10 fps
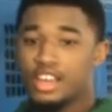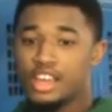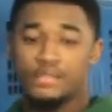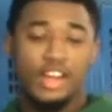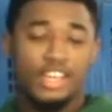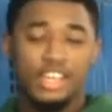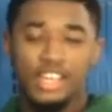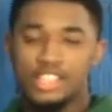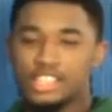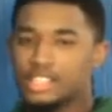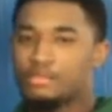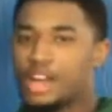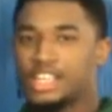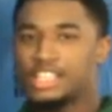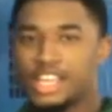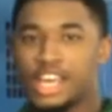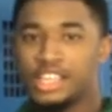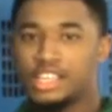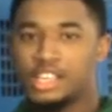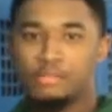If I can get into somebody's
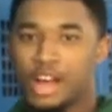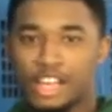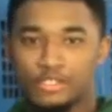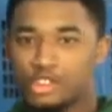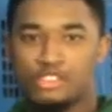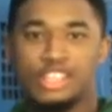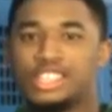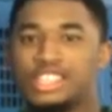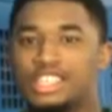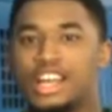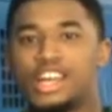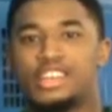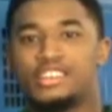head, then he mine for the rest of the night.